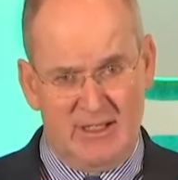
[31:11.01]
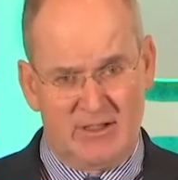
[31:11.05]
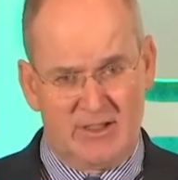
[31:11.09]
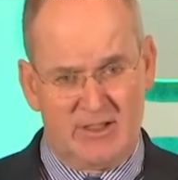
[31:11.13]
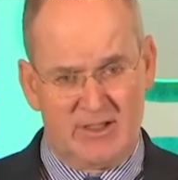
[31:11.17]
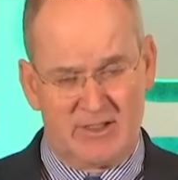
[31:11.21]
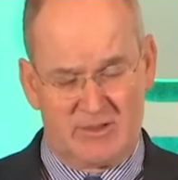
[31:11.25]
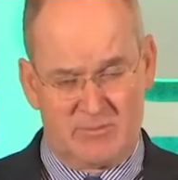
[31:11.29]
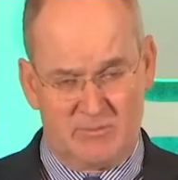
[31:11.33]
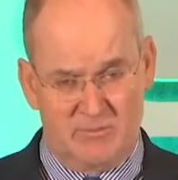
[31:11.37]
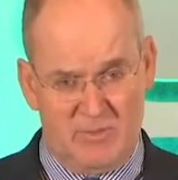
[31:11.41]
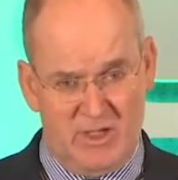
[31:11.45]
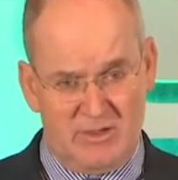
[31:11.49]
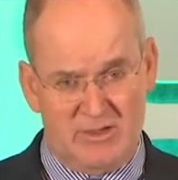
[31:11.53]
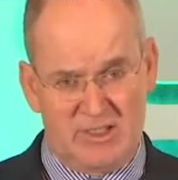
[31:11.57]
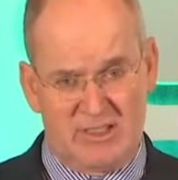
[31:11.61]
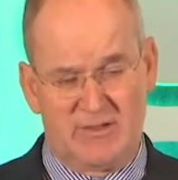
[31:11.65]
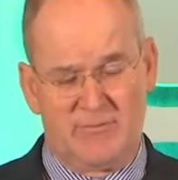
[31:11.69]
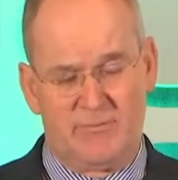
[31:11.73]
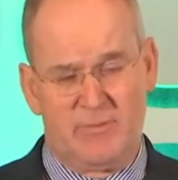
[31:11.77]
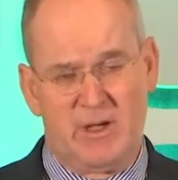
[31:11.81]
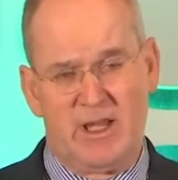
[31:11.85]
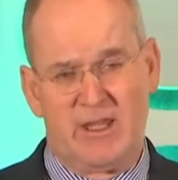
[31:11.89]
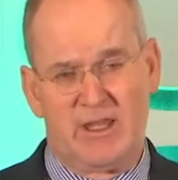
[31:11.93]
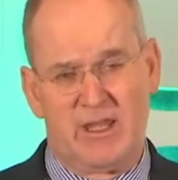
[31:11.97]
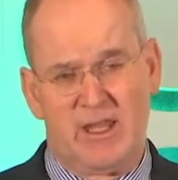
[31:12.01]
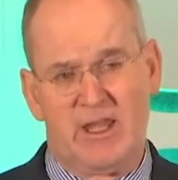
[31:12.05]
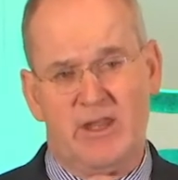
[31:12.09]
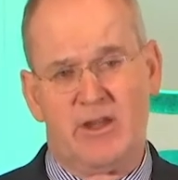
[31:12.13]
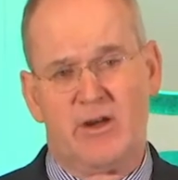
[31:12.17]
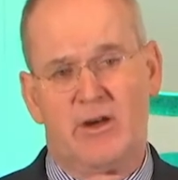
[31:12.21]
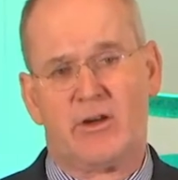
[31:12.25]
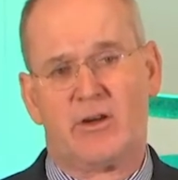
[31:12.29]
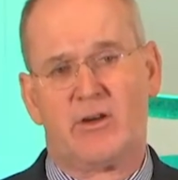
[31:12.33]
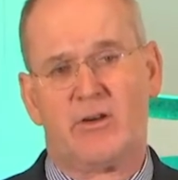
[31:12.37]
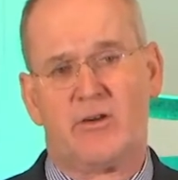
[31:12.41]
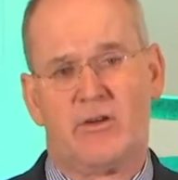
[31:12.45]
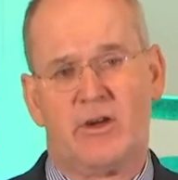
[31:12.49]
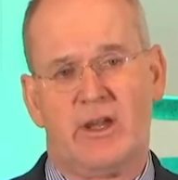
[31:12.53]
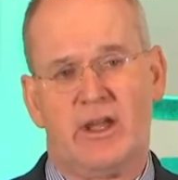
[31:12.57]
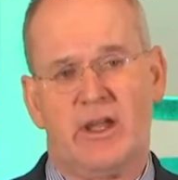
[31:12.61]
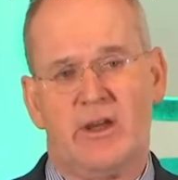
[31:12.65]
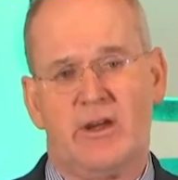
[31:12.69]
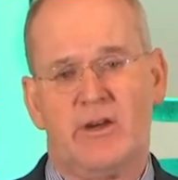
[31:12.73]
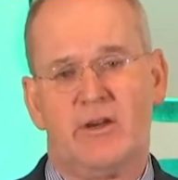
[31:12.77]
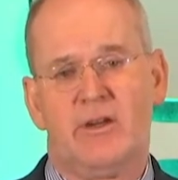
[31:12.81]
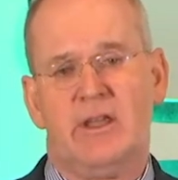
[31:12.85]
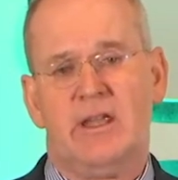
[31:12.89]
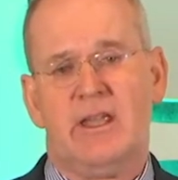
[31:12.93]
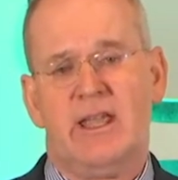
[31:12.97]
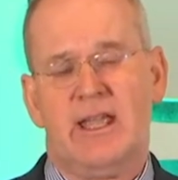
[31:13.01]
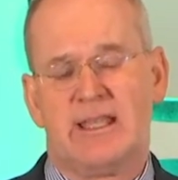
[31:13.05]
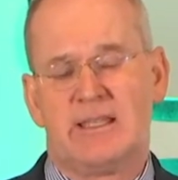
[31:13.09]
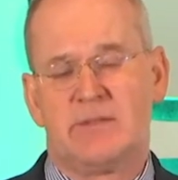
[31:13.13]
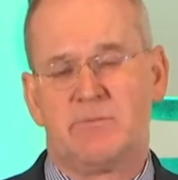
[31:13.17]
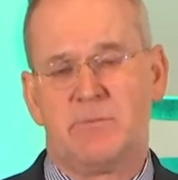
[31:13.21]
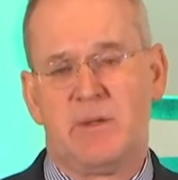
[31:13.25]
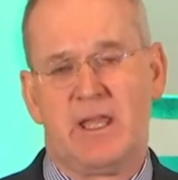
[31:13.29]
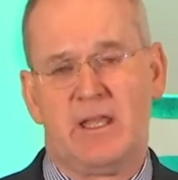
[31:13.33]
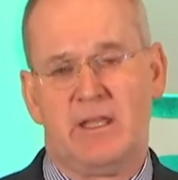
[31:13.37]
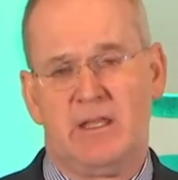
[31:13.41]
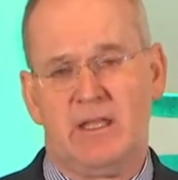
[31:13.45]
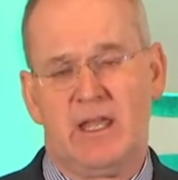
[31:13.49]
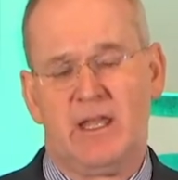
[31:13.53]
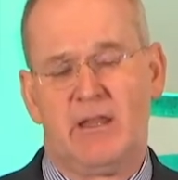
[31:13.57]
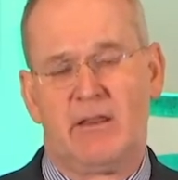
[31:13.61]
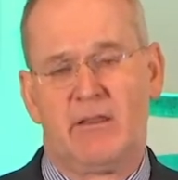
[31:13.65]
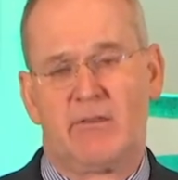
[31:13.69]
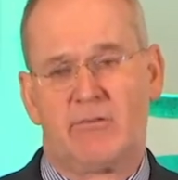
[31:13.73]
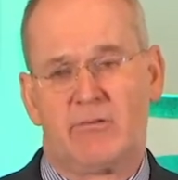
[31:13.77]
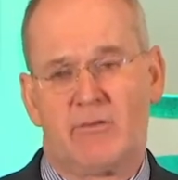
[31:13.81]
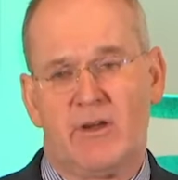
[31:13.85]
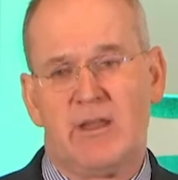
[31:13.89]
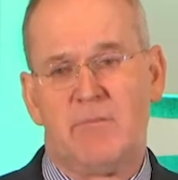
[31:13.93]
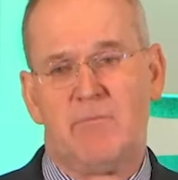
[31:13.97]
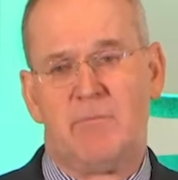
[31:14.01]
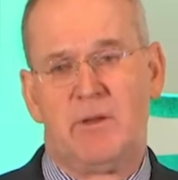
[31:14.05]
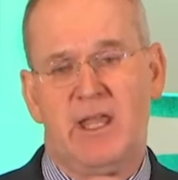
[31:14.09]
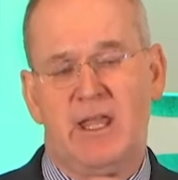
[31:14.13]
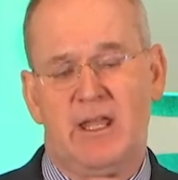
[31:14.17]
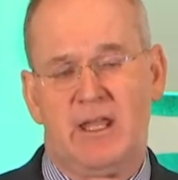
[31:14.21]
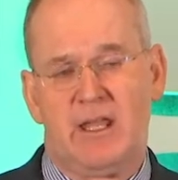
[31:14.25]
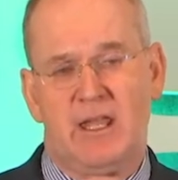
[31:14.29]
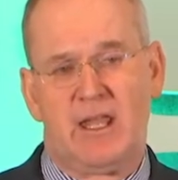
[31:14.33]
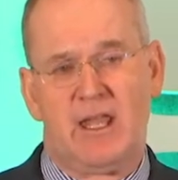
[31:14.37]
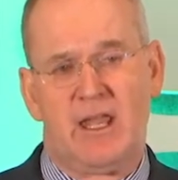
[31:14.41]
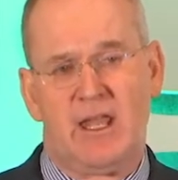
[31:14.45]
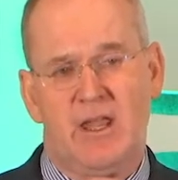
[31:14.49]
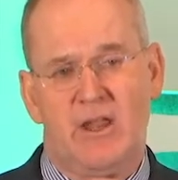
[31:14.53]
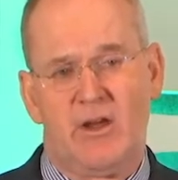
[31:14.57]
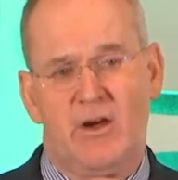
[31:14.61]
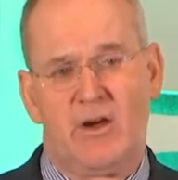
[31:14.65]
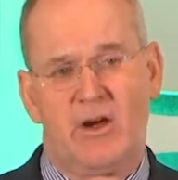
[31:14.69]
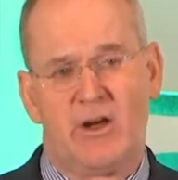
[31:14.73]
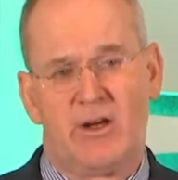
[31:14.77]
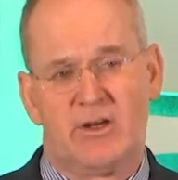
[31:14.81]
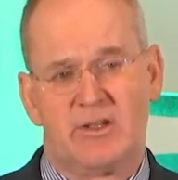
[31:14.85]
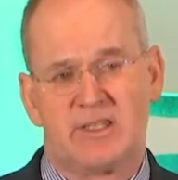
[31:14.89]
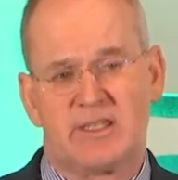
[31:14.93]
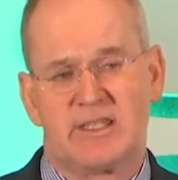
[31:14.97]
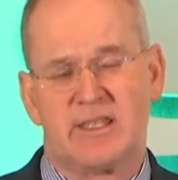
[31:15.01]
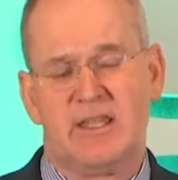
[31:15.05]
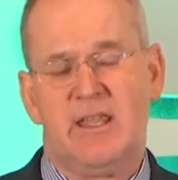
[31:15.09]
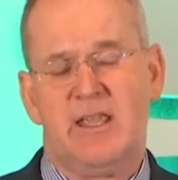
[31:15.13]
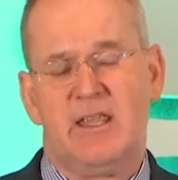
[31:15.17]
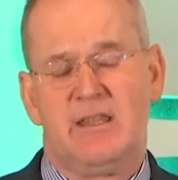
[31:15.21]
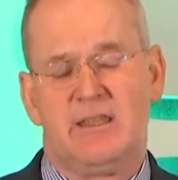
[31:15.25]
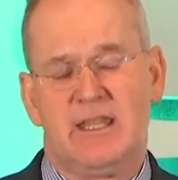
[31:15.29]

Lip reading: because most of my ER career has been in 3 big ERs